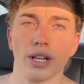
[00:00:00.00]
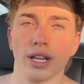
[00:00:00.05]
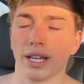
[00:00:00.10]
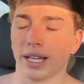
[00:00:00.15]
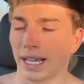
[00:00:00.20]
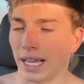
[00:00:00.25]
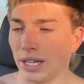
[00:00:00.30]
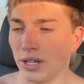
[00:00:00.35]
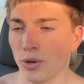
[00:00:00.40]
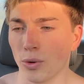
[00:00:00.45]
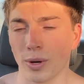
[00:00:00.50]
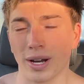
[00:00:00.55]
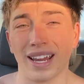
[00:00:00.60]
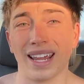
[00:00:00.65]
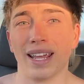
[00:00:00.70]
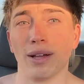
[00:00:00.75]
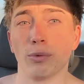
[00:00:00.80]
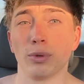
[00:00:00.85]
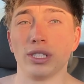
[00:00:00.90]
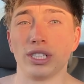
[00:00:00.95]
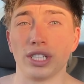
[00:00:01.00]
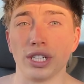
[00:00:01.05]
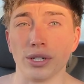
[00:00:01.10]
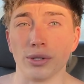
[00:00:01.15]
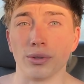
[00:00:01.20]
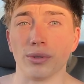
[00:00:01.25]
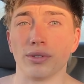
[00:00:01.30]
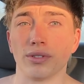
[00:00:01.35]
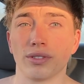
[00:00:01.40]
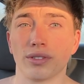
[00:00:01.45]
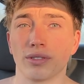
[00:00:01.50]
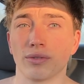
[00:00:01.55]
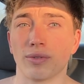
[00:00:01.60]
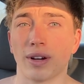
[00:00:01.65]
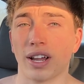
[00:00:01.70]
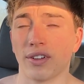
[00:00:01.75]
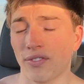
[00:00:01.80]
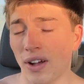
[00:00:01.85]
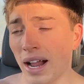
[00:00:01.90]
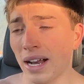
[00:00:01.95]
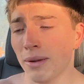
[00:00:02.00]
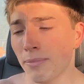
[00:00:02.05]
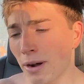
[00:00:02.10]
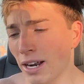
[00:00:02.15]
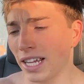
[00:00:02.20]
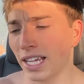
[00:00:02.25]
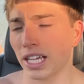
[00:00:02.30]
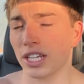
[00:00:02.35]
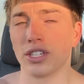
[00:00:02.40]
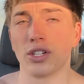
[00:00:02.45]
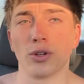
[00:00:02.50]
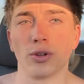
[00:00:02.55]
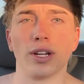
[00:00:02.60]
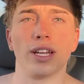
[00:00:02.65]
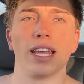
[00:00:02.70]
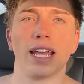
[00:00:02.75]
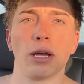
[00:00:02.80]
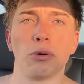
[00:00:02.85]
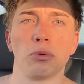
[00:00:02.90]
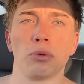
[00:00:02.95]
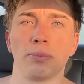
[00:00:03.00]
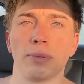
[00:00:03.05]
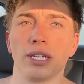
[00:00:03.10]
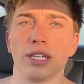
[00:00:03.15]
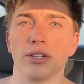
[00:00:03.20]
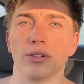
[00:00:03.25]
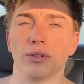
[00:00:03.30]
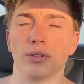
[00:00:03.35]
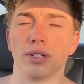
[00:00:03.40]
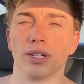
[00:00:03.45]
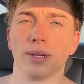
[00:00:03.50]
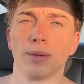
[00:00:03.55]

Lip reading: can do it, it was you, right? If anybody can do it, it would be you.